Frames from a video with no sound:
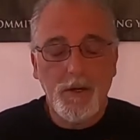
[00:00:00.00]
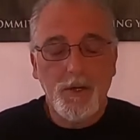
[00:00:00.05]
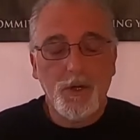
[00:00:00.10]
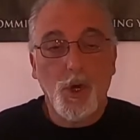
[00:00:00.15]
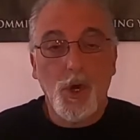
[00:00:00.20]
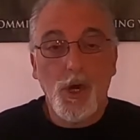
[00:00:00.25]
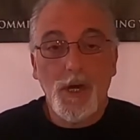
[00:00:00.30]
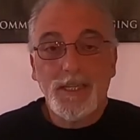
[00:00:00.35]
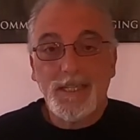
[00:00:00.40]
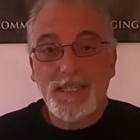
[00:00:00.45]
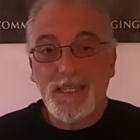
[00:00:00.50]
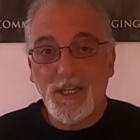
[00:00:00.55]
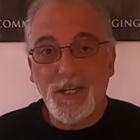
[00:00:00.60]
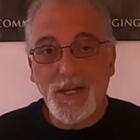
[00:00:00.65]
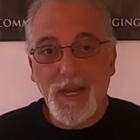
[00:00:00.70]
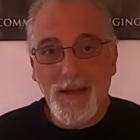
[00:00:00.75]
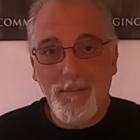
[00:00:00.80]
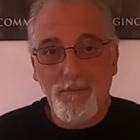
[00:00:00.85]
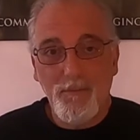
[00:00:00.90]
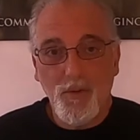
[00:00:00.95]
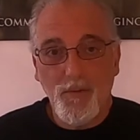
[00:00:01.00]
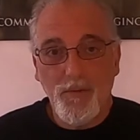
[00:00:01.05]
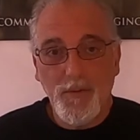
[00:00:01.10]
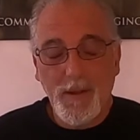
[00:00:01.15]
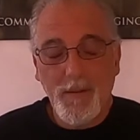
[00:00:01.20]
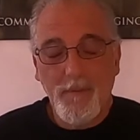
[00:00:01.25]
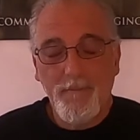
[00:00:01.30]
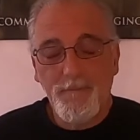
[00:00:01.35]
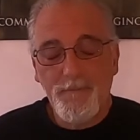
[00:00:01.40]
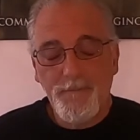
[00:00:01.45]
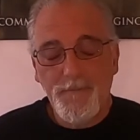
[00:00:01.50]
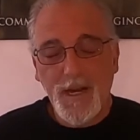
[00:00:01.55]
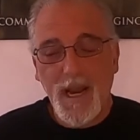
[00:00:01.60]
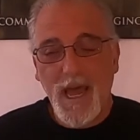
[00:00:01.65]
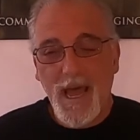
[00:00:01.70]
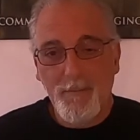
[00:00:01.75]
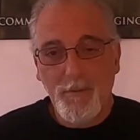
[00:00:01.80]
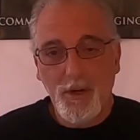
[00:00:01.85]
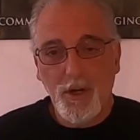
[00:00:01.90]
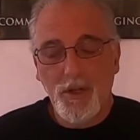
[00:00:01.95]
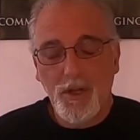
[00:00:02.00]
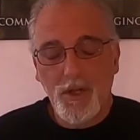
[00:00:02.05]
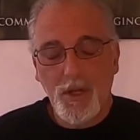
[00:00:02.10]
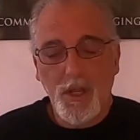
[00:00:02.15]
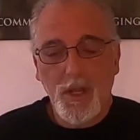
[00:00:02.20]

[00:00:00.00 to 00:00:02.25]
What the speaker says: dog still not moving. Phenomenal.